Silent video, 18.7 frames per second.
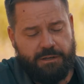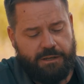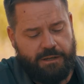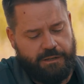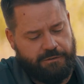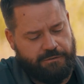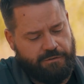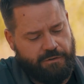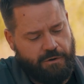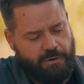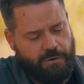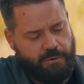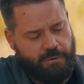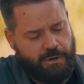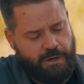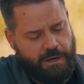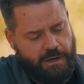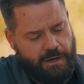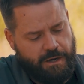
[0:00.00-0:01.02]
And
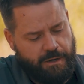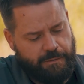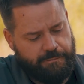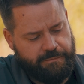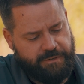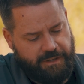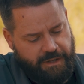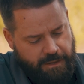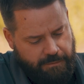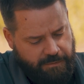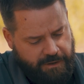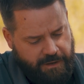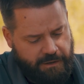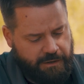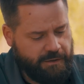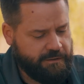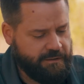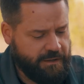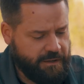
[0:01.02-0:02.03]
so to keep a
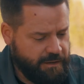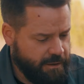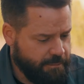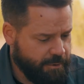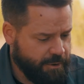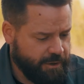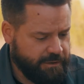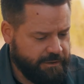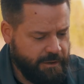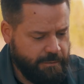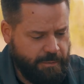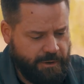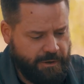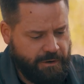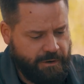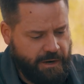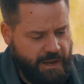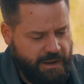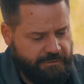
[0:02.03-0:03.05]
good tip on
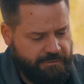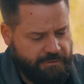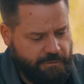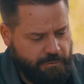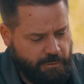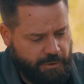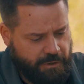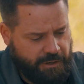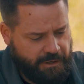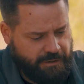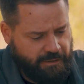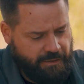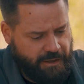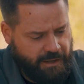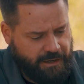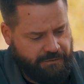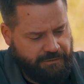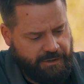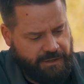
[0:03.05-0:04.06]
your knife, when you get to the
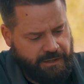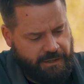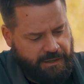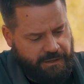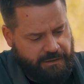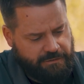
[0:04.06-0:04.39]
end of it,